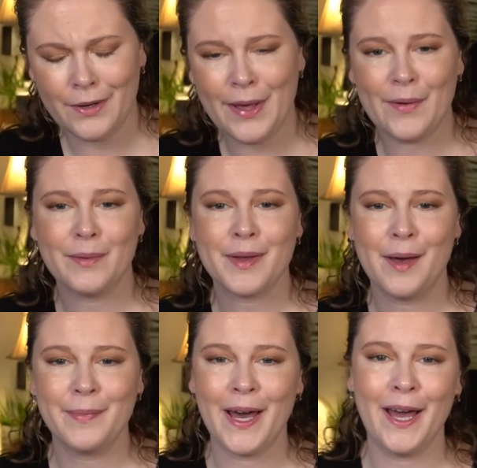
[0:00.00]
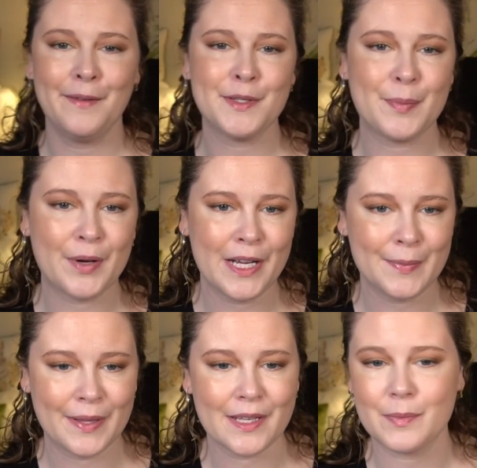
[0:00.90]
I don't know. I'm, I'm kind of
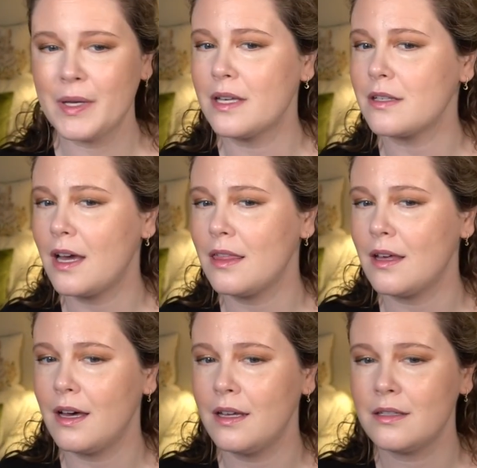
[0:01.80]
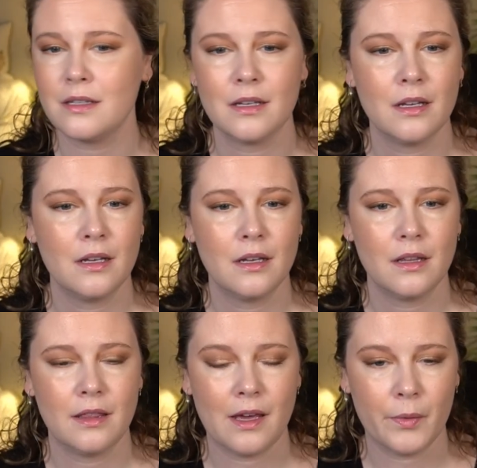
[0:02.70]
surprised by this because I thought
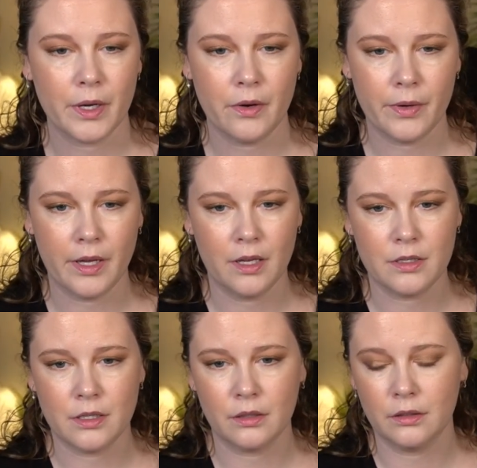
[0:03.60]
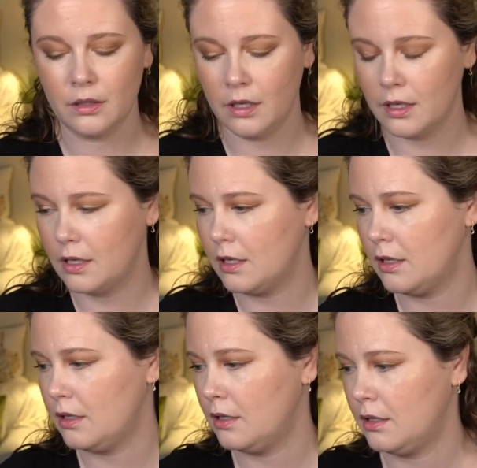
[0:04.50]
they were going to look
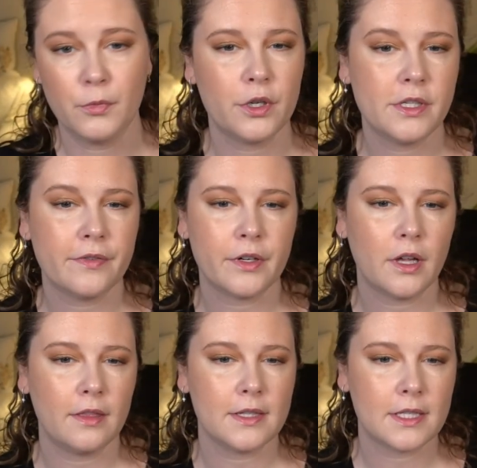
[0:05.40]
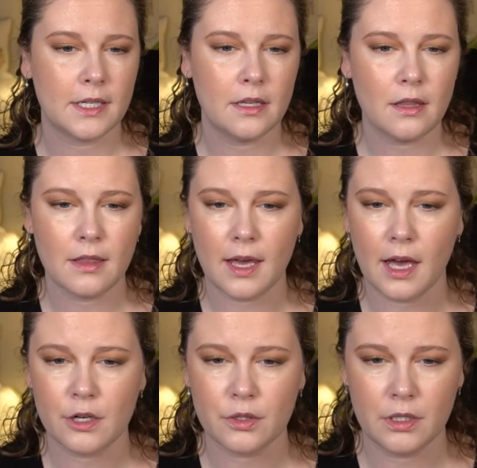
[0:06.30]
more different on the skin than they
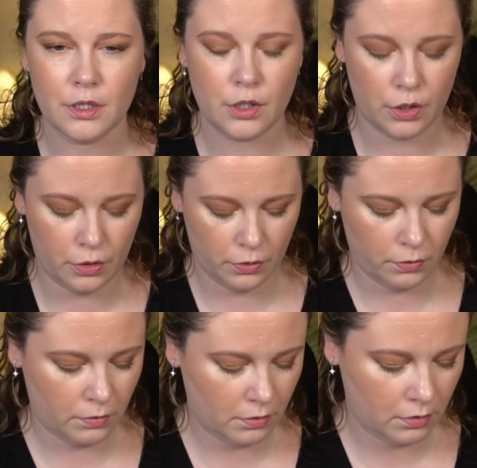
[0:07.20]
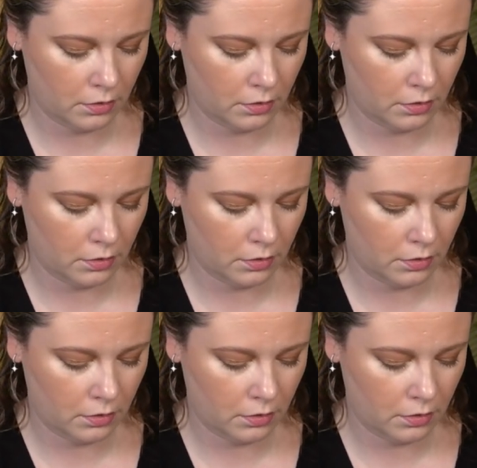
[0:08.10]
actually do.